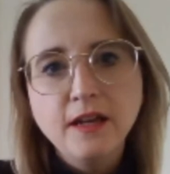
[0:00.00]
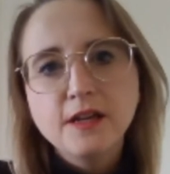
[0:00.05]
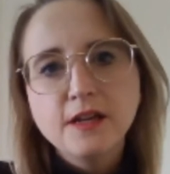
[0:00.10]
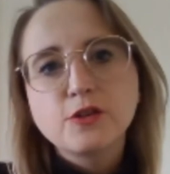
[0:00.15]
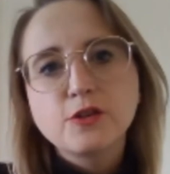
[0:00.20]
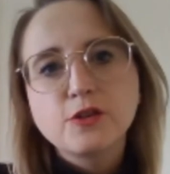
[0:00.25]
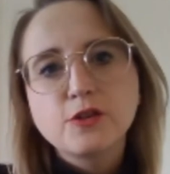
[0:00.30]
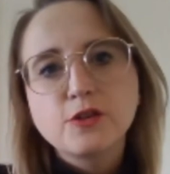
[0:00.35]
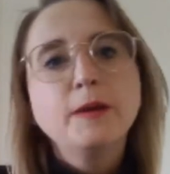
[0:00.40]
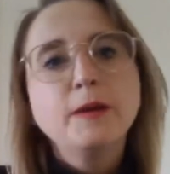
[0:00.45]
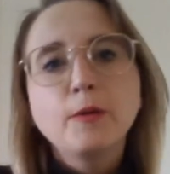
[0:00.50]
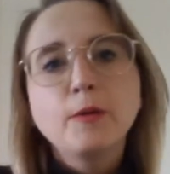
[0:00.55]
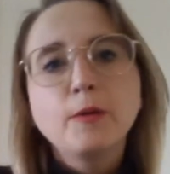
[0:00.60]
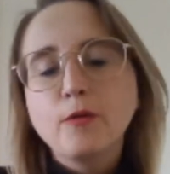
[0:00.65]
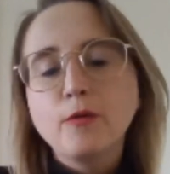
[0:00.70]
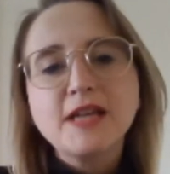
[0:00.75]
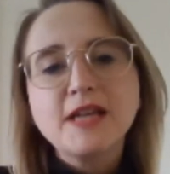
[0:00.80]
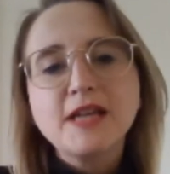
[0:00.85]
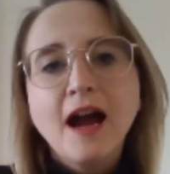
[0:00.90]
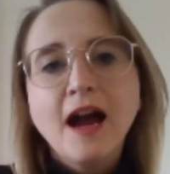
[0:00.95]
So people
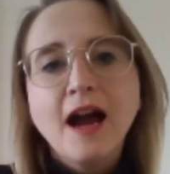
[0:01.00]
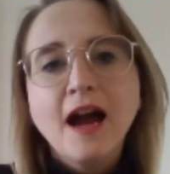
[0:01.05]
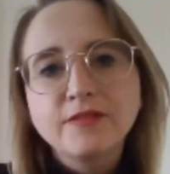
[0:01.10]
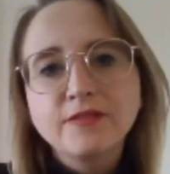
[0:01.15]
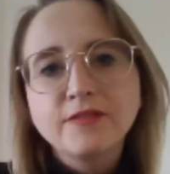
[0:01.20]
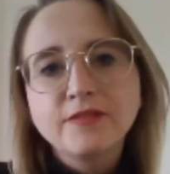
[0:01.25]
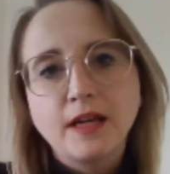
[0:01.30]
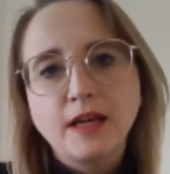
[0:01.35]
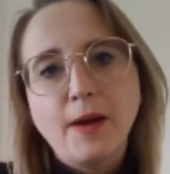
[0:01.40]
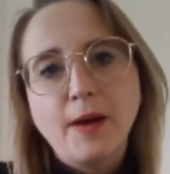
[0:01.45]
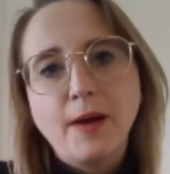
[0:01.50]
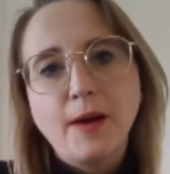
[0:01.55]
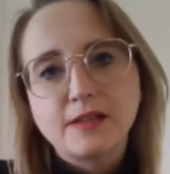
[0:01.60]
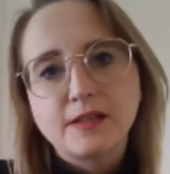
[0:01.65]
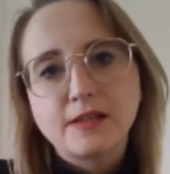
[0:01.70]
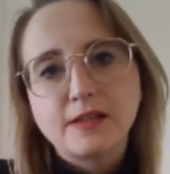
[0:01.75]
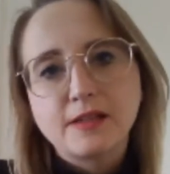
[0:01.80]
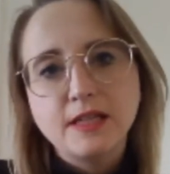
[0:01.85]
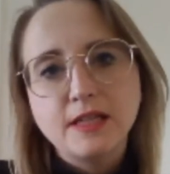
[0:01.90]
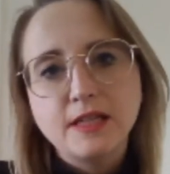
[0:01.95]
won't have the
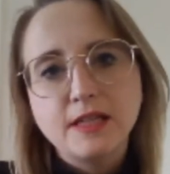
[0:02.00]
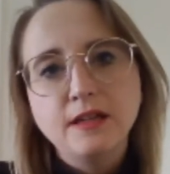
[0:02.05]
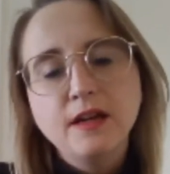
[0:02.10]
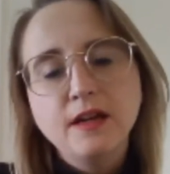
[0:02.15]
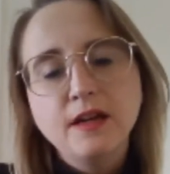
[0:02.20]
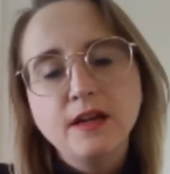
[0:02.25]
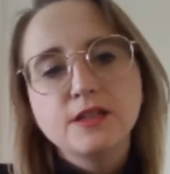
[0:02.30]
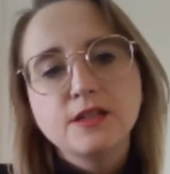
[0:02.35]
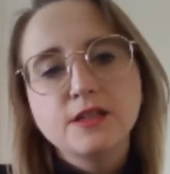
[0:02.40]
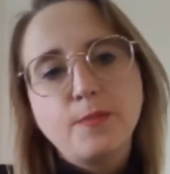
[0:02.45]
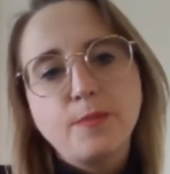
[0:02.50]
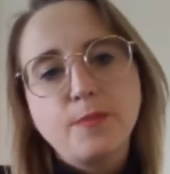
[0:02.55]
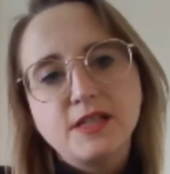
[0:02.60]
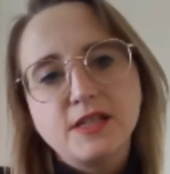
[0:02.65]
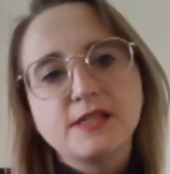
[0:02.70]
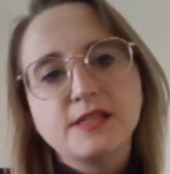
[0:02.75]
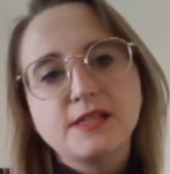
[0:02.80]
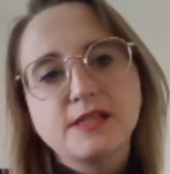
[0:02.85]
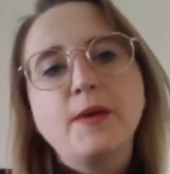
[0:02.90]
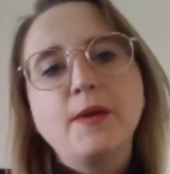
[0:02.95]
capacity to
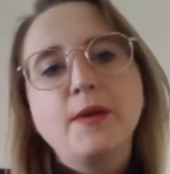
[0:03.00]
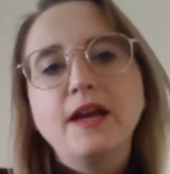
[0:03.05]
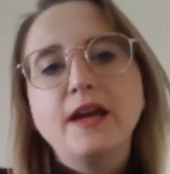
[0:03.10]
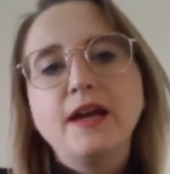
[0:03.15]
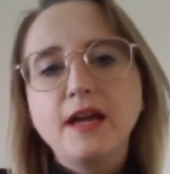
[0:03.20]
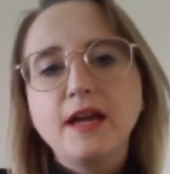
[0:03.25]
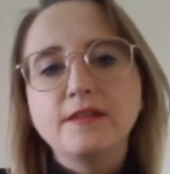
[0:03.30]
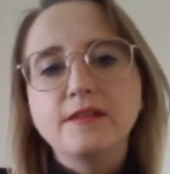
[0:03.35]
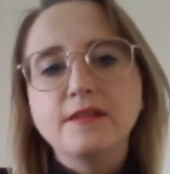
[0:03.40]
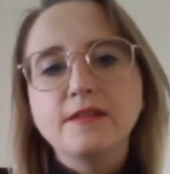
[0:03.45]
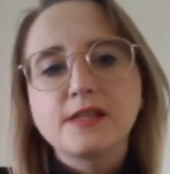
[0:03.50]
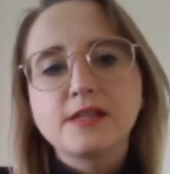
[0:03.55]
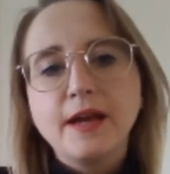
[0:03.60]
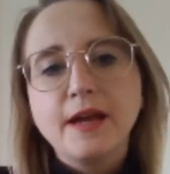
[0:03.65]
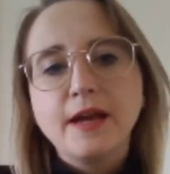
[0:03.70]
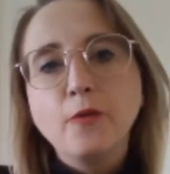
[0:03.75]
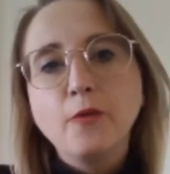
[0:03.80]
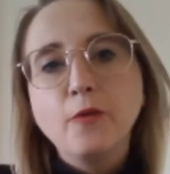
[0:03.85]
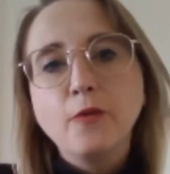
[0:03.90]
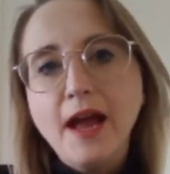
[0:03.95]
participate in the
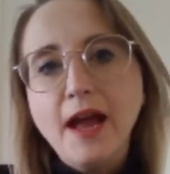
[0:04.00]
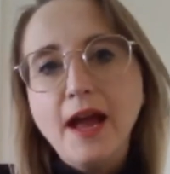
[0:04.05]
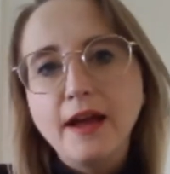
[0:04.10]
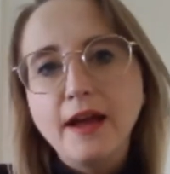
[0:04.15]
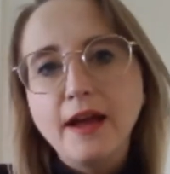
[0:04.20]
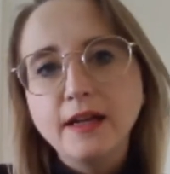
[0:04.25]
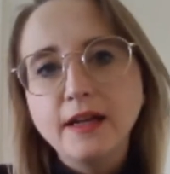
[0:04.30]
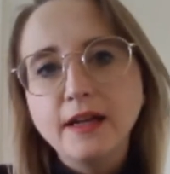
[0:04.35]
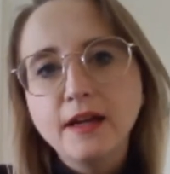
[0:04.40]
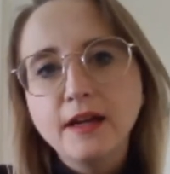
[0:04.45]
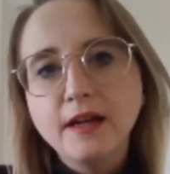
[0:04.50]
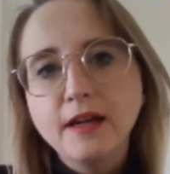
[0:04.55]
same way.